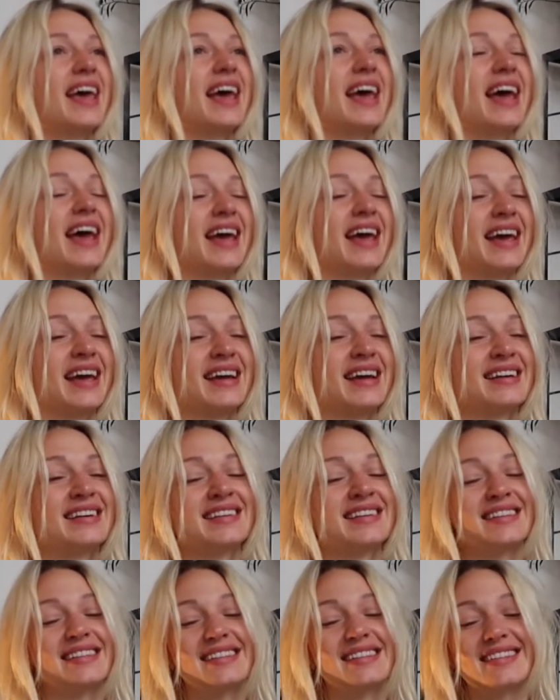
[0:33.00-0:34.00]

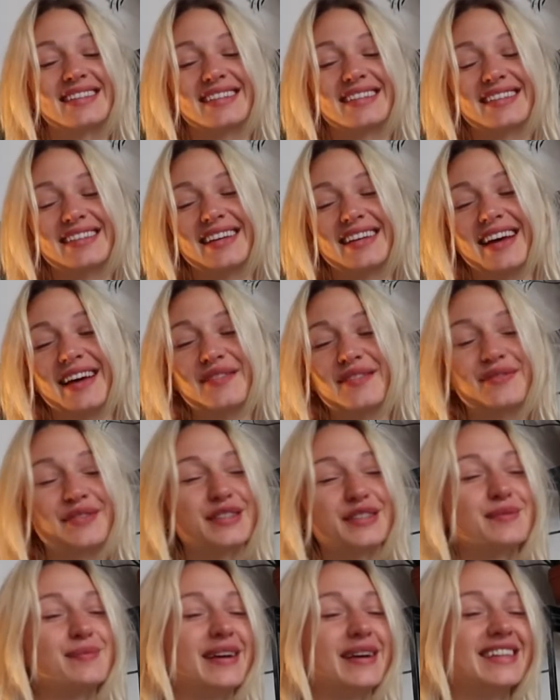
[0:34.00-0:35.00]
And at
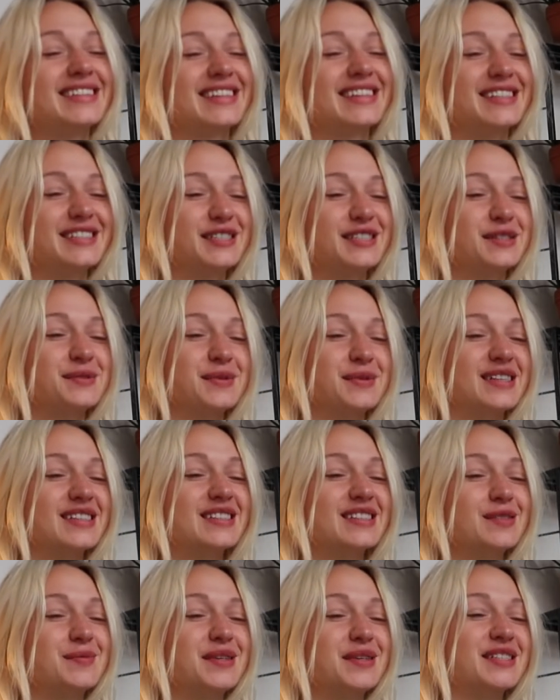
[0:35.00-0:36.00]
first my intention was
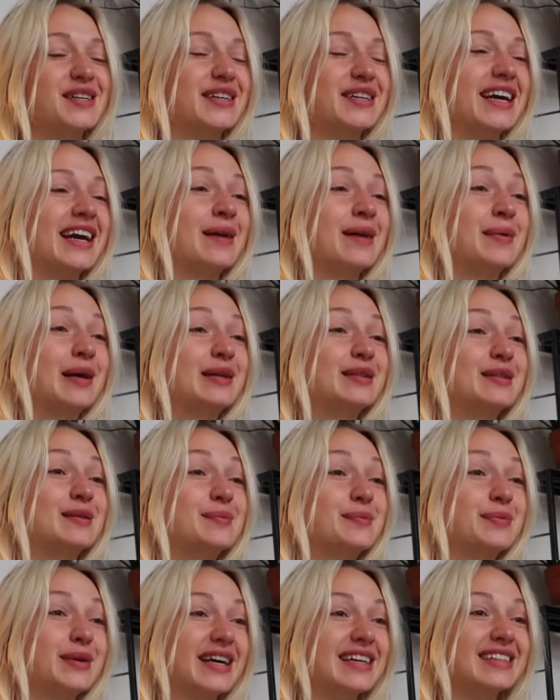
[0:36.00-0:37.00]
to be talking about the
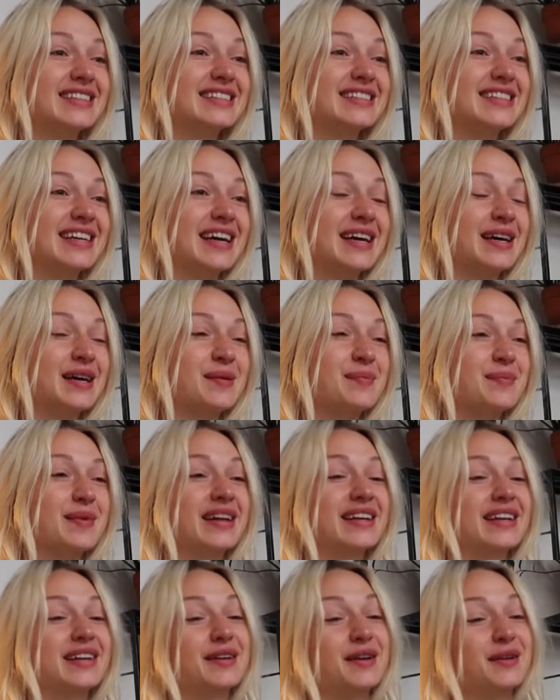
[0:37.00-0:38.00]
brainstem
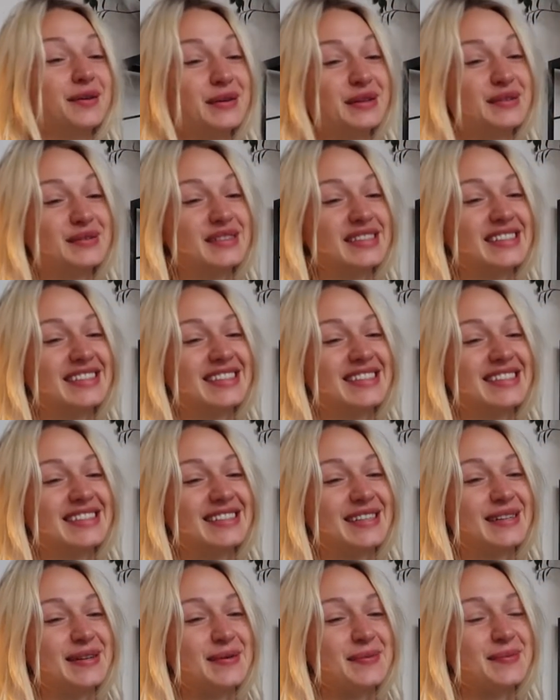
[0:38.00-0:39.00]
and then the nervous
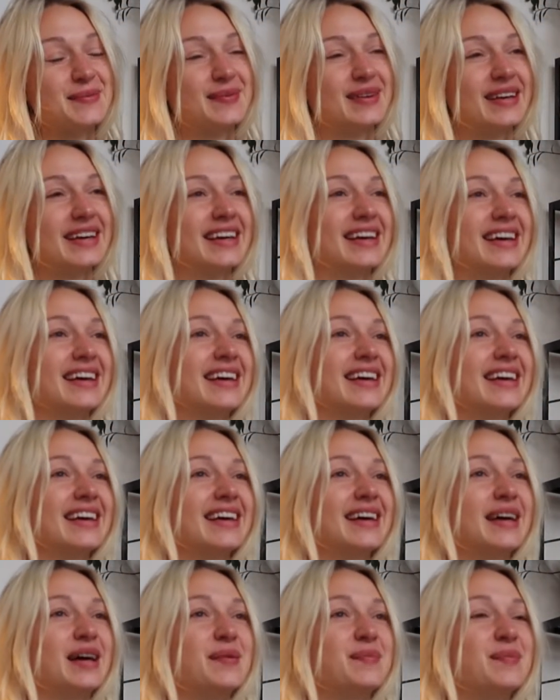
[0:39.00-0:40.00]
system.
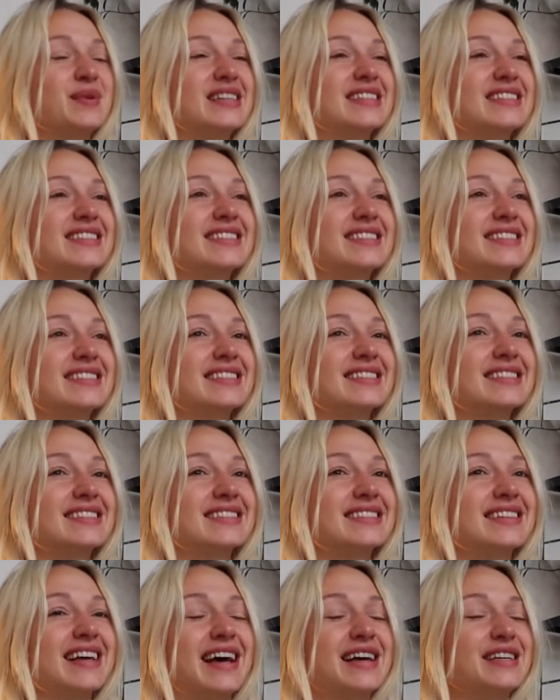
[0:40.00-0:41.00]
But
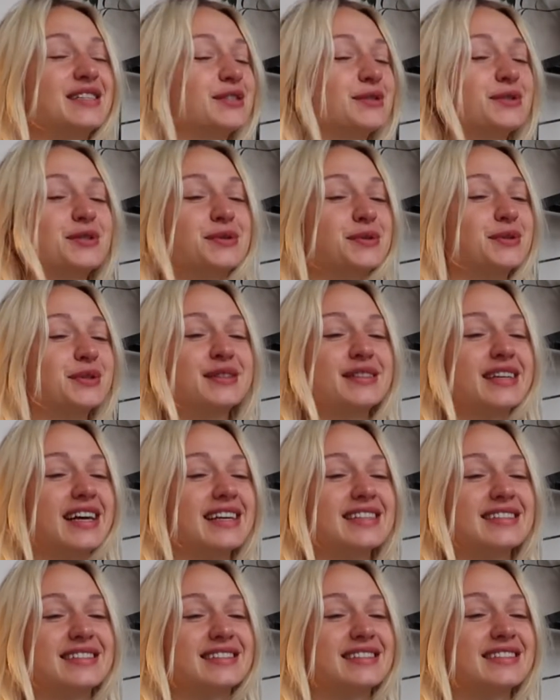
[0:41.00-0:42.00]
as usual,
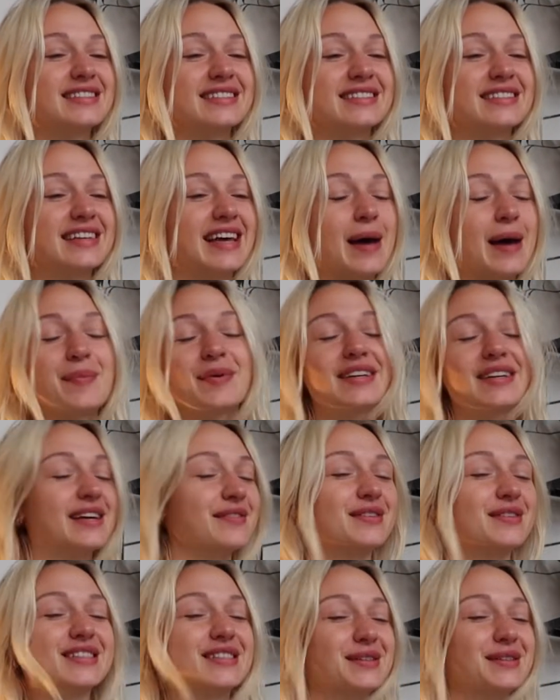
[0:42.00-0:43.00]
as happened
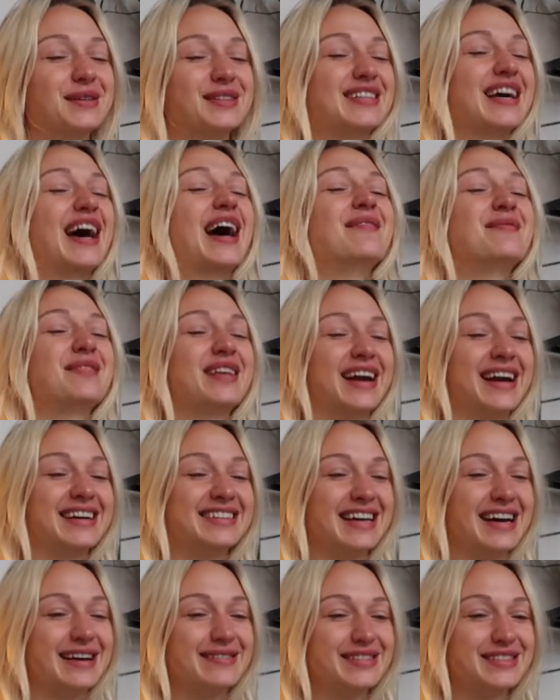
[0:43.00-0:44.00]
every single time that I
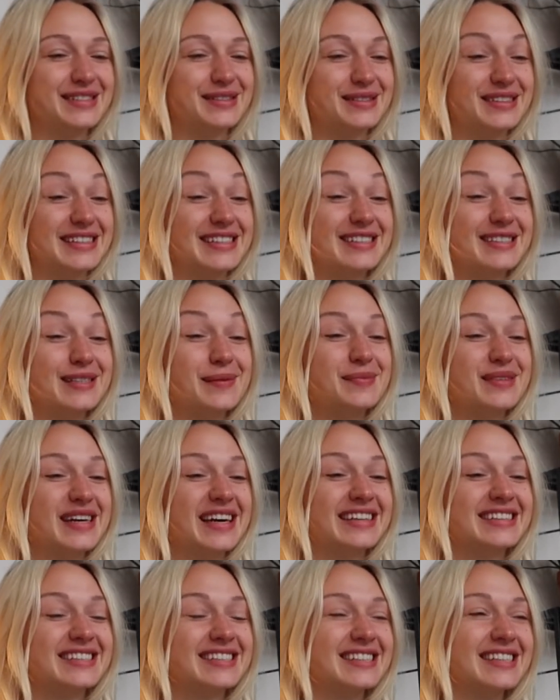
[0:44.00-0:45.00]
dive into these
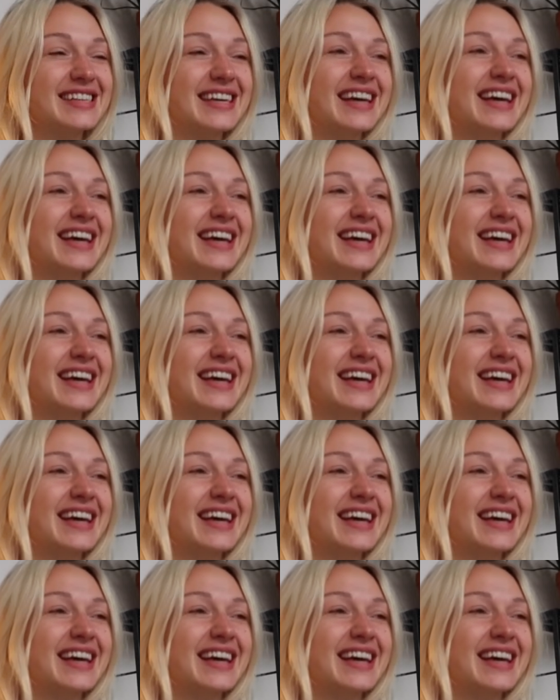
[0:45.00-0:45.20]
subjects,